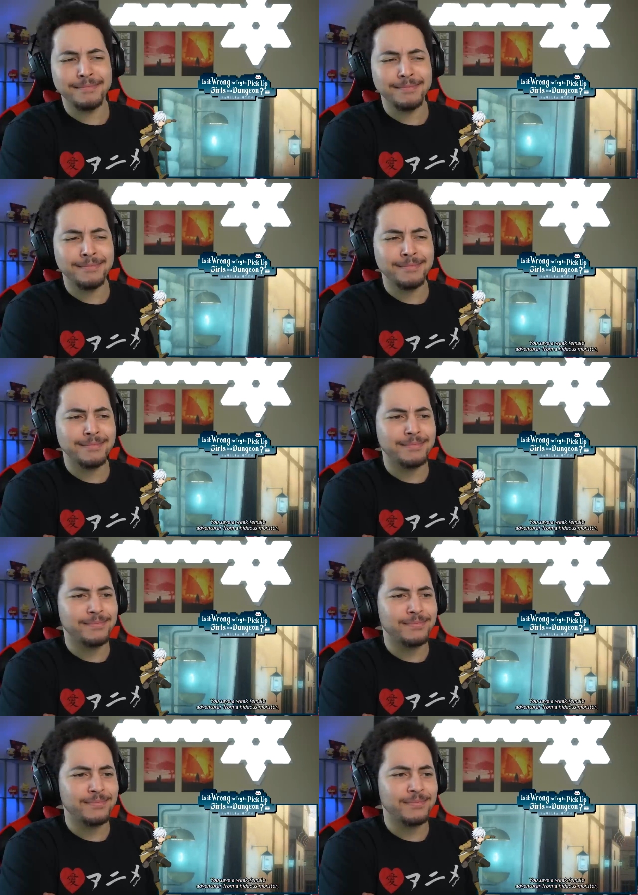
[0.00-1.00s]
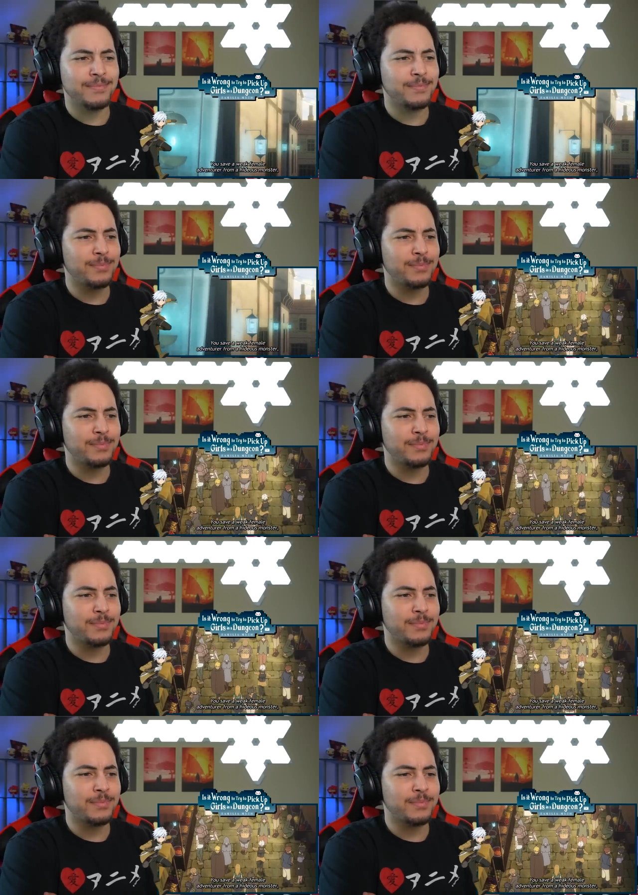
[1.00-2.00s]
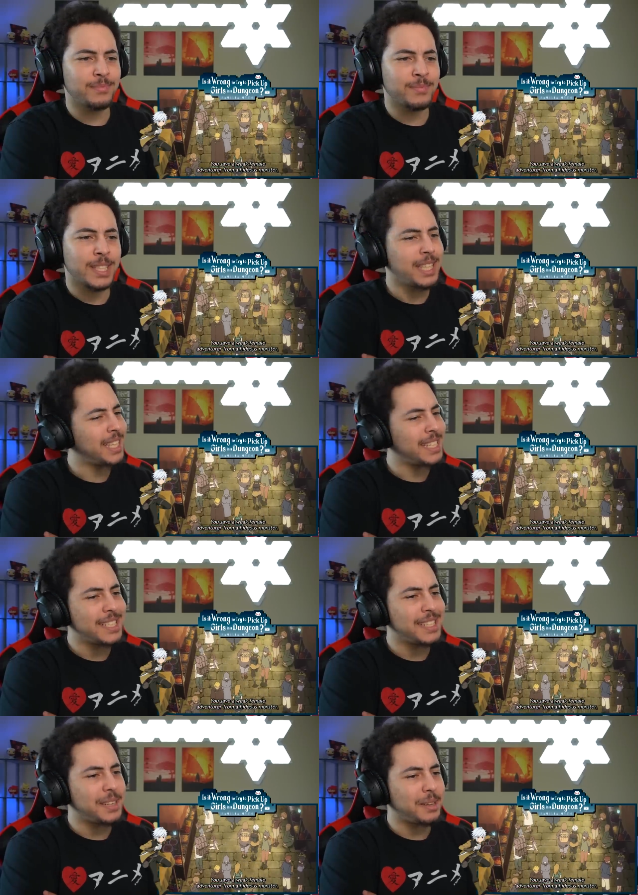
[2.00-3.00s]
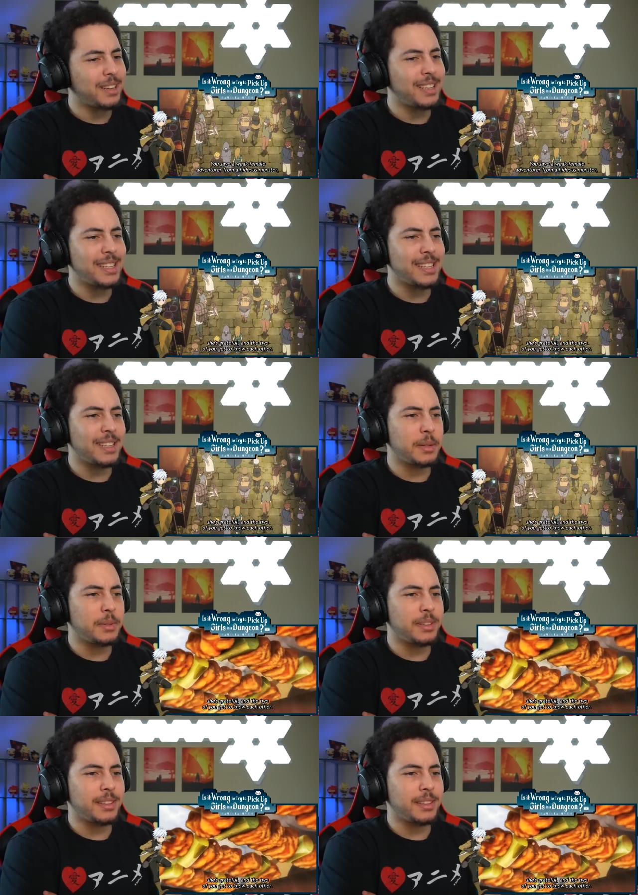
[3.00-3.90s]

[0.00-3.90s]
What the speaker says: (silence)